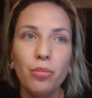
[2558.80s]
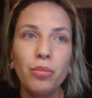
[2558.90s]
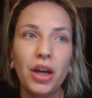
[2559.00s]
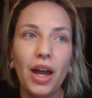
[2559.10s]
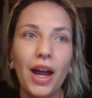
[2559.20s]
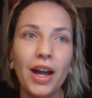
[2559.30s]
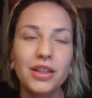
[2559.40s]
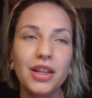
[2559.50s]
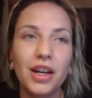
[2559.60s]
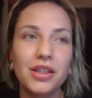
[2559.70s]
but
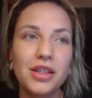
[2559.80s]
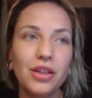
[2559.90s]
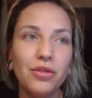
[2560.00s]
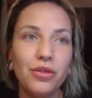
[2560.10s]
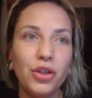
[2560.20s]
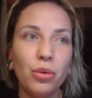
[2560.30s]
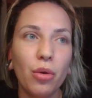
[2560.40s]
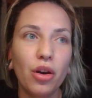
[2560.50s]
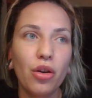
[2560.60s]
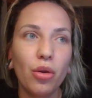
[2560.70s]
act as if you
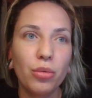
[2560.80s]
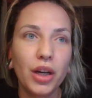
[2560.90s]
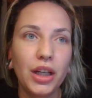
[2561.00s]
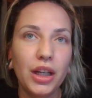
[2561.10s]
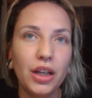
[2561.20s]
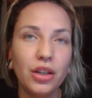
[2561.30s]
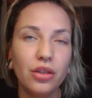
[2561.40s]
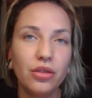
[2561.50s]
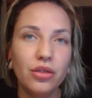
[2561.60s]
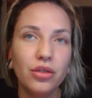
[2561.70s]
are already
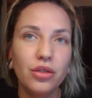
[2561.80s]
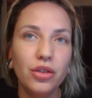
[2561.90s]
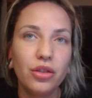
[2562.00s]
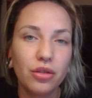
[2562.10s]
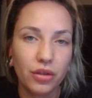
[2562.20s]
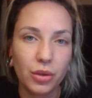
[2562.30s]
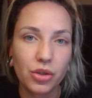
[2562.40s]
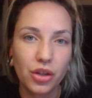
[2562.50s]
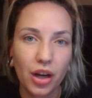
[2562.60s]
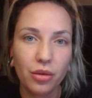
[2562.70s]
in your
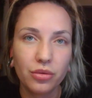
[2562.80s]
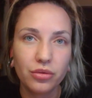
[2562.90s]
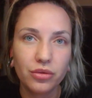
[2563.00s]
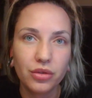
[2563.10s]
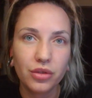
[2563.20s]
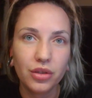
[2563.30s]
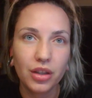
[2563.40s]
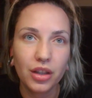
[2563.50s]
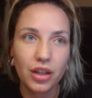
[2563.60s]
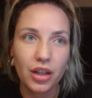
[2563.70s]
future now,
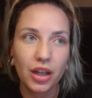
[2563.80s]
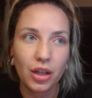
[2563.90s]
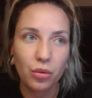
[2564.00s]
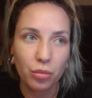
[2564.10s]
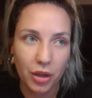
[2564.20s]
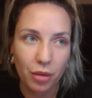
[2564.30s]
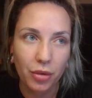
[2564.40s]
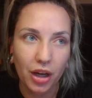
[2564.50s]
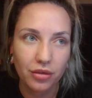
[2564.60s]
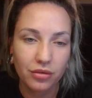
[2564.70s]
and it will become
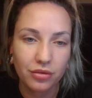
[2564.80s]
that.